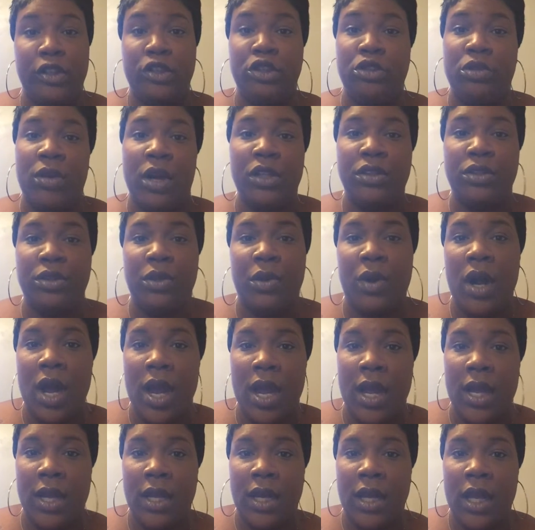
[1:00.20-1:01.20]
the drugstore
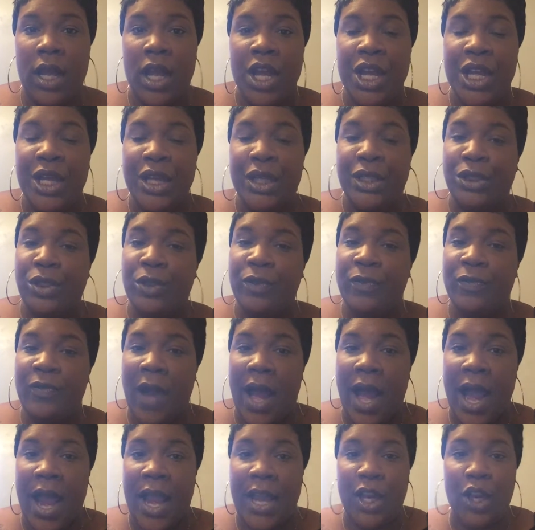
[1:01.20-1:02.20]
hunt to
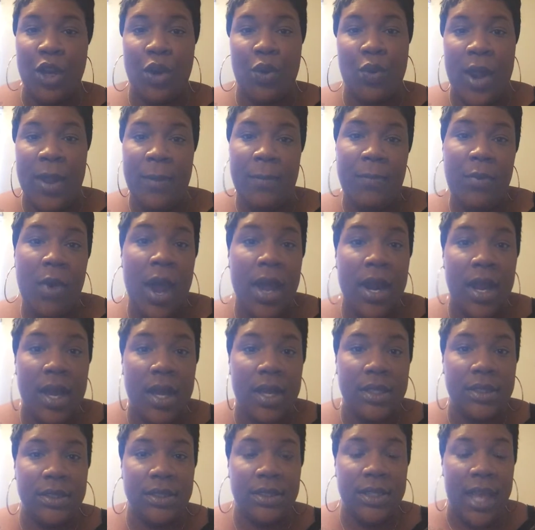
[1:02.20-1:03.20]
find great
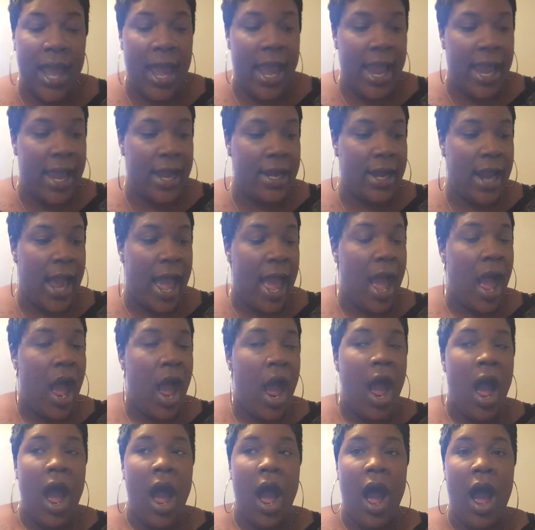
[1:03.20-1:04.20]
products. And
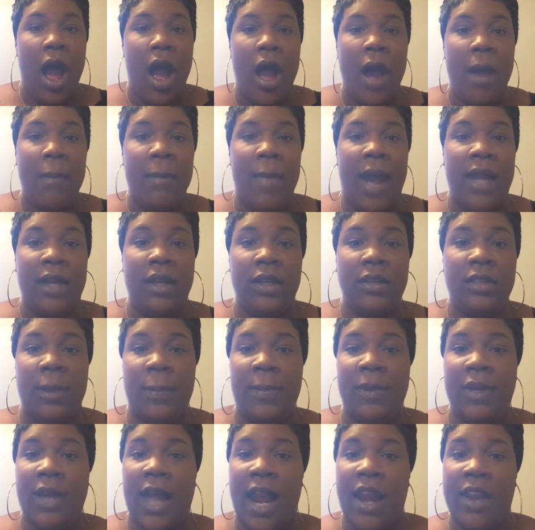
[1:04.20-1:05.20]
I looked
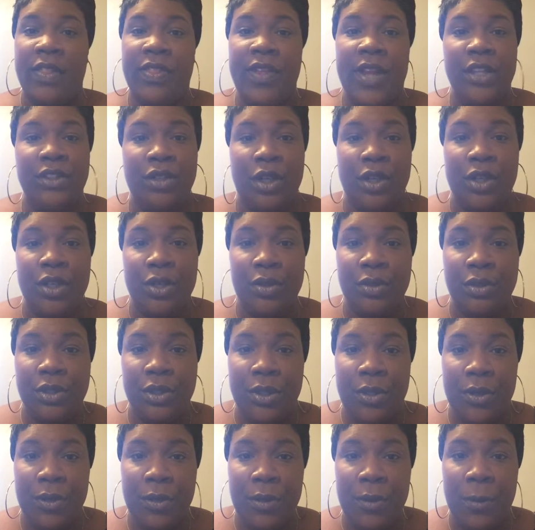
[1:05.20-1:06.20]
up a lot of things on
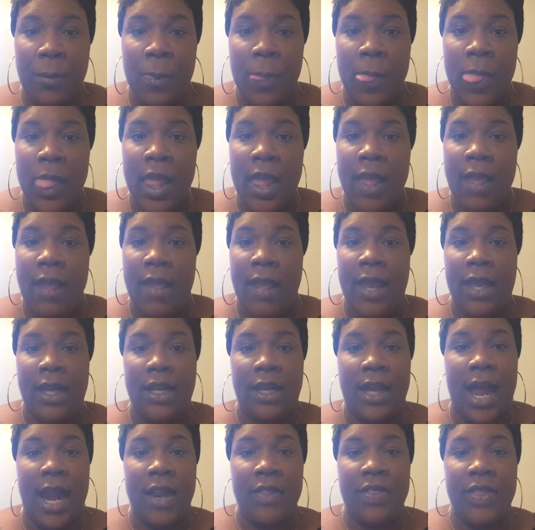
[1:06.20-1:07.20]
YouTube and
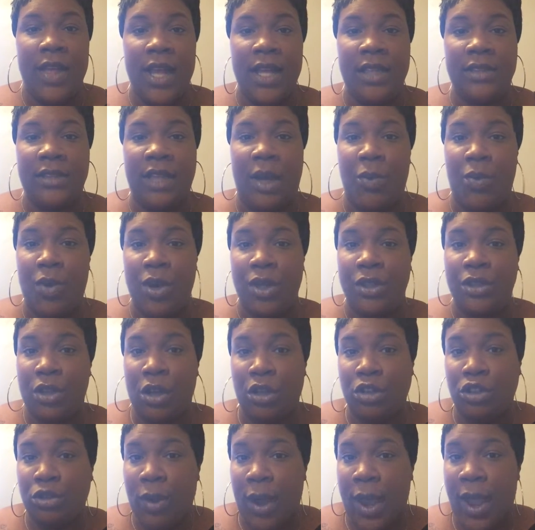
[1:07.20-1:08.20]
a lot of things I wanted to
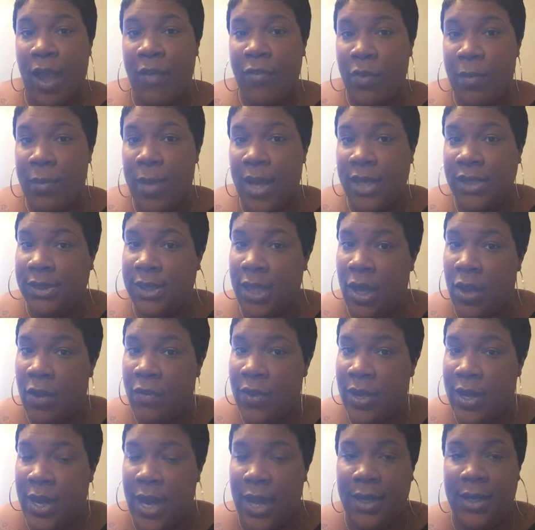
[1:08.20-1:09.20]
go try out for
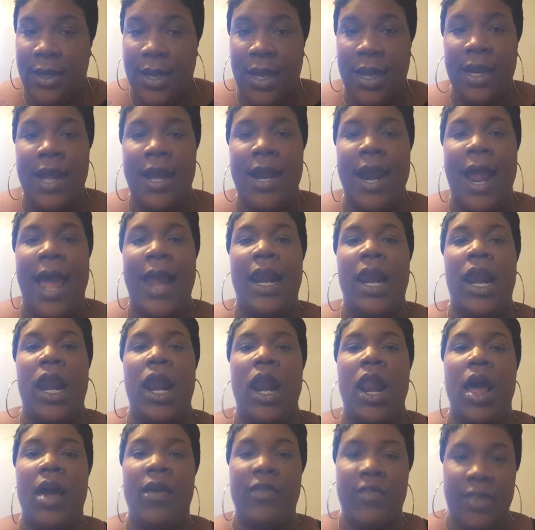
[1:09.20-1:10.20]
myself, and I did, and I
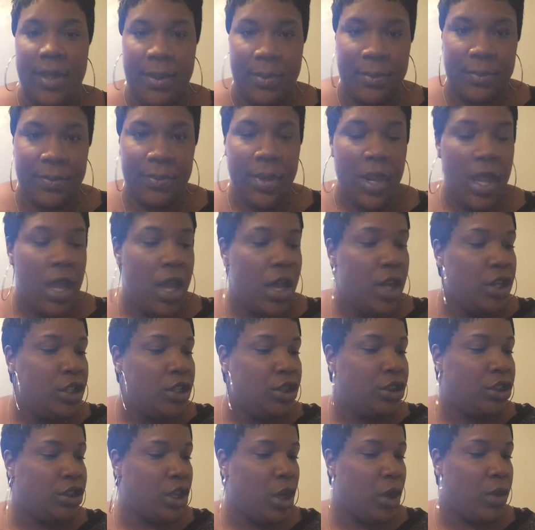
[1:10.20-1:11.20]
love them.
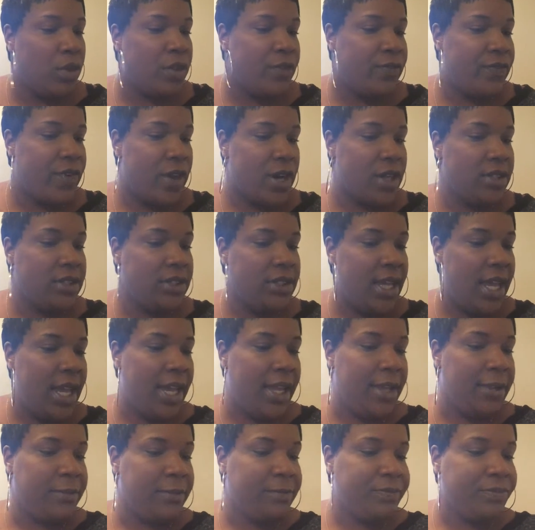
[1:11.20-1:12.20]
So the first
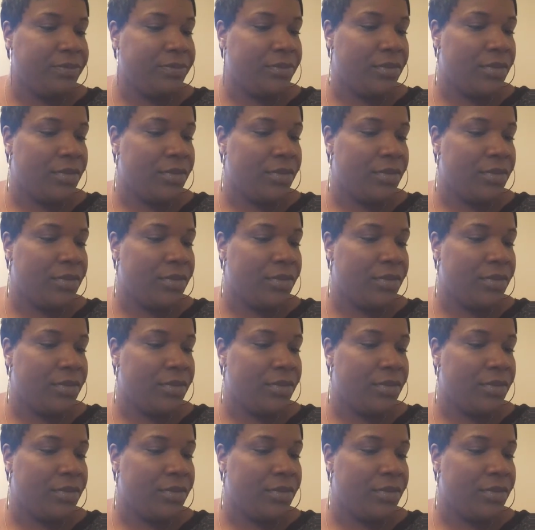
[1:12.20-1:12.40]
thing,